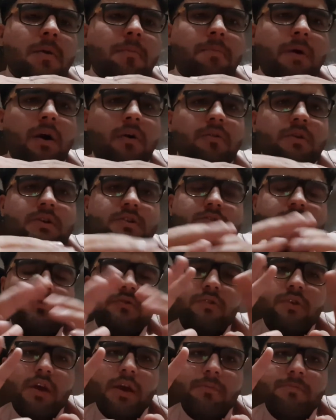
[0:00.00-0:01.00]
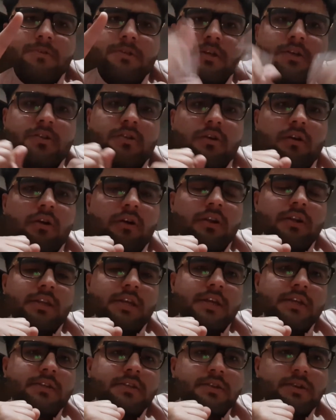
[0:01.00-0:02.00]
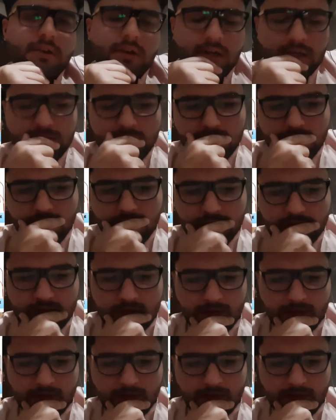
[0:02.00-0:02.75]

power to capture all that countries.